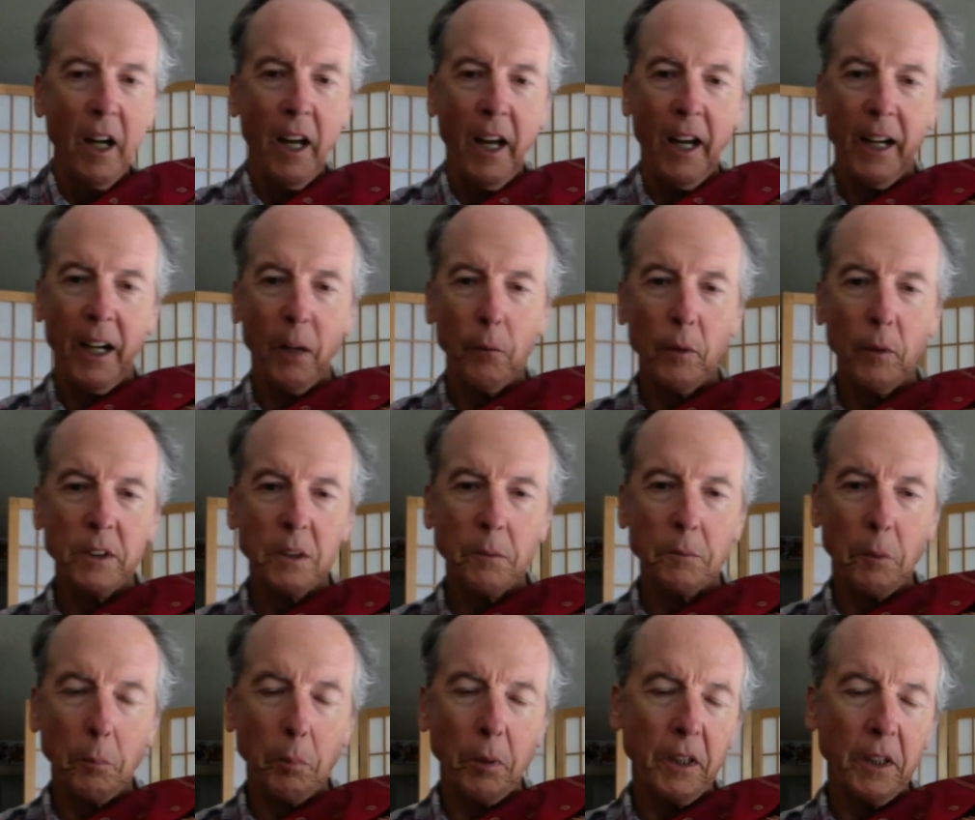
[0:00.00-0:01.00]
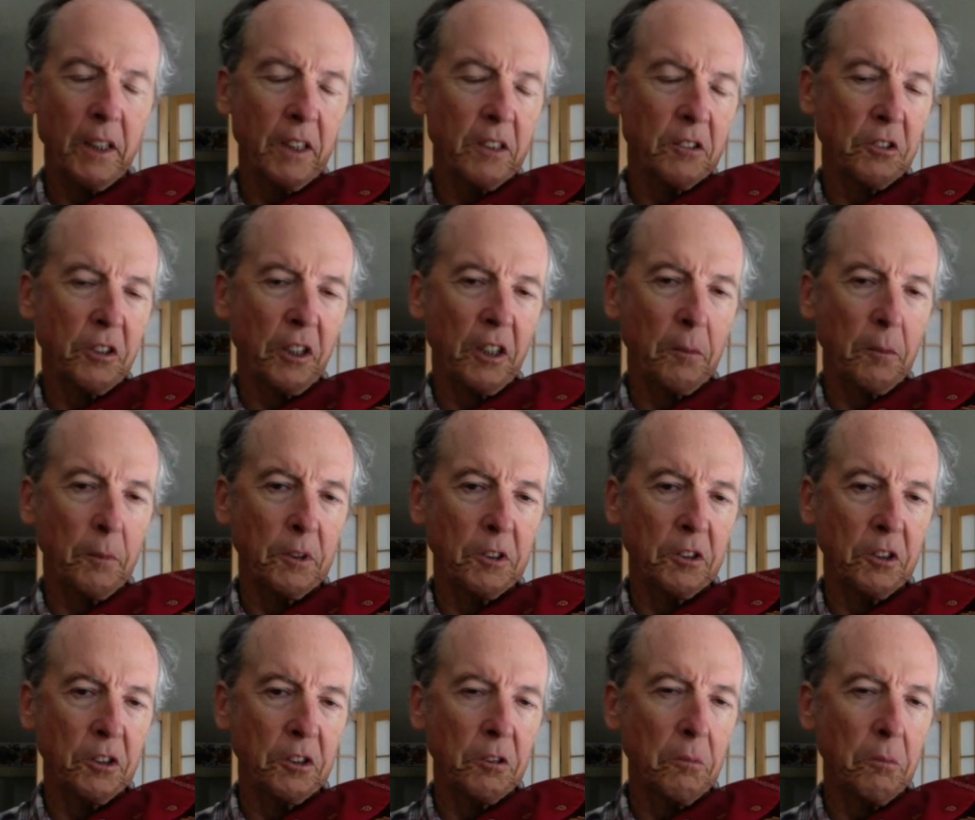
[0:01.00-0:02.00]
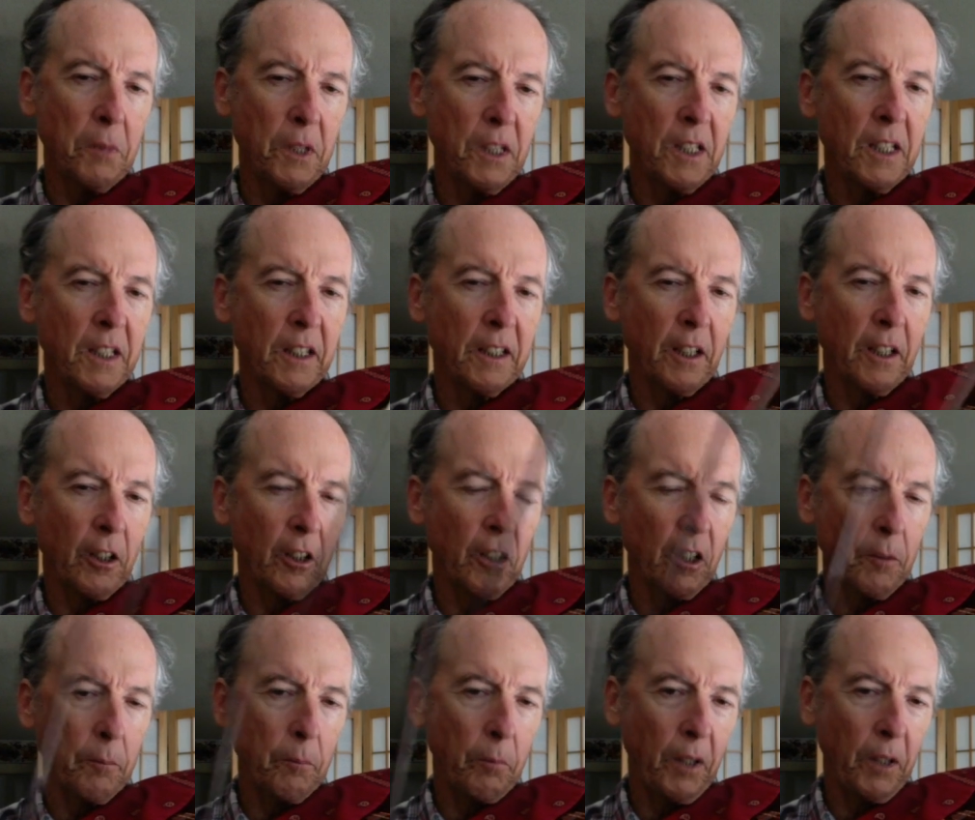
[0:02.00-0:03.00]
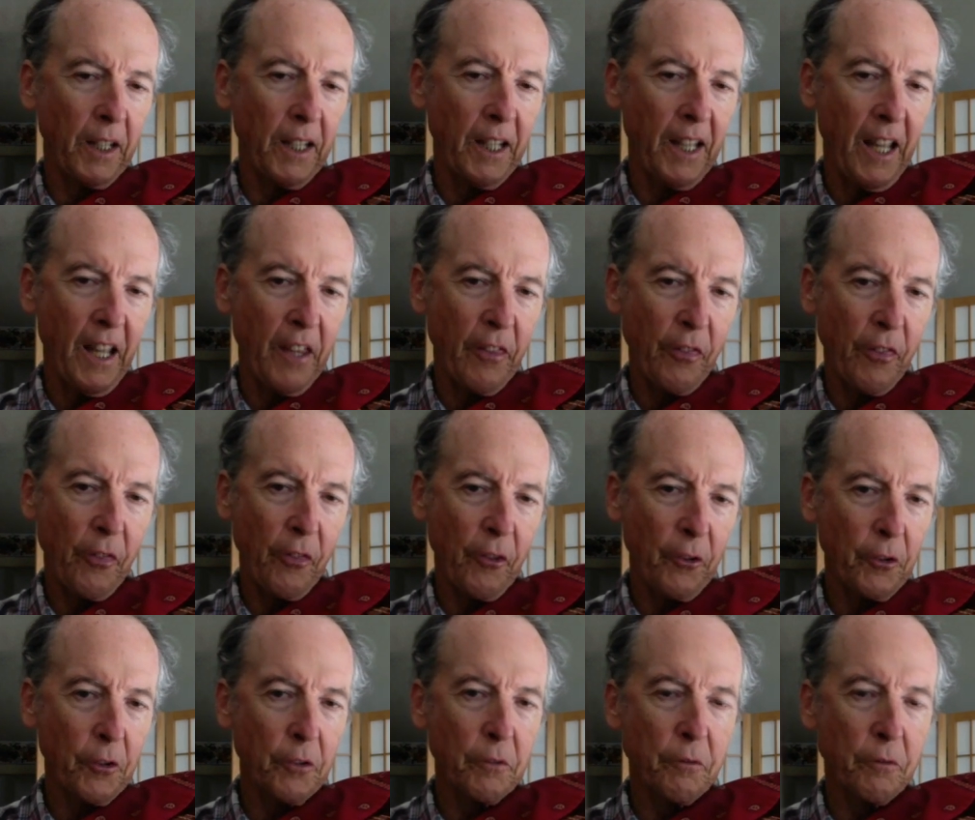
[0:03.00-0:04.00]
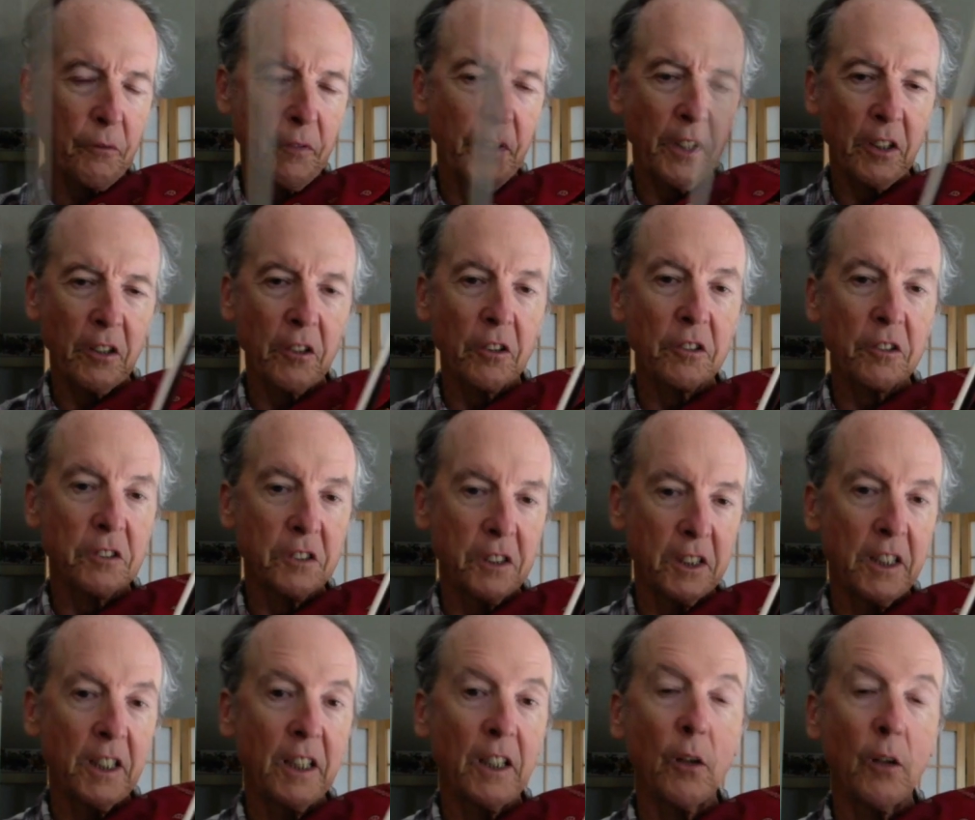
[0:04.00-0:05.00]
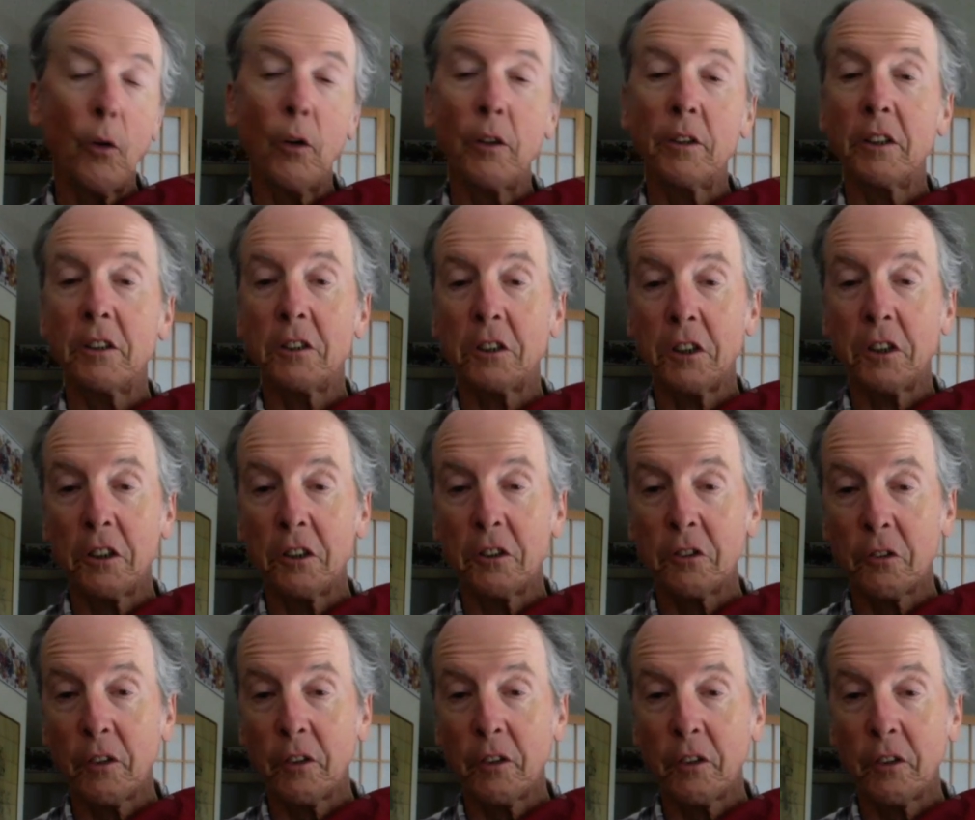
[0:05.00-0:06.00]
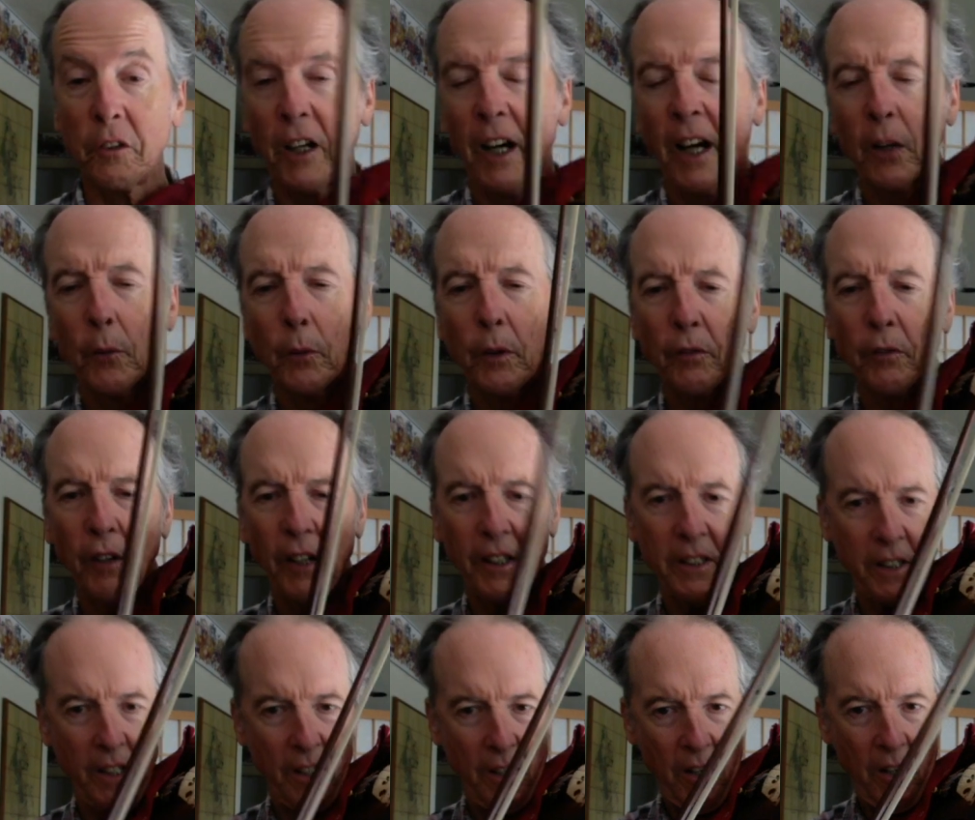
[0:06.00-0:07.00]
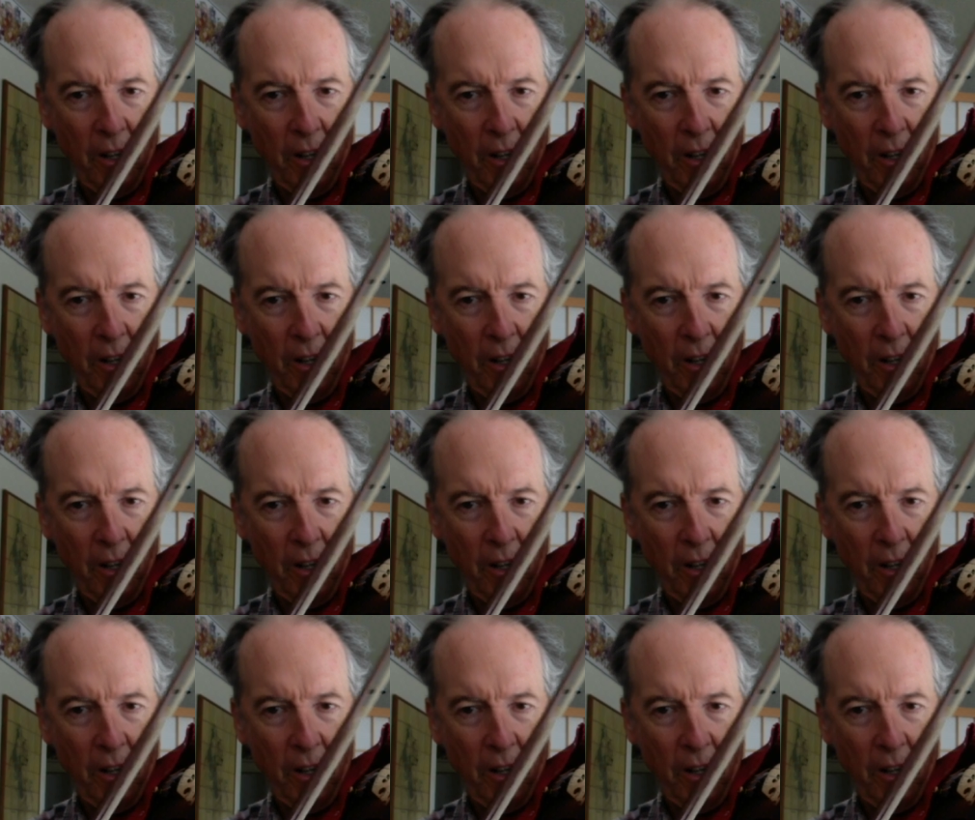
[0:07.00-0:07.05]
and I want them to play it in second position, meaning they're going to play a 3rd finger D on the G string. So how do we find it?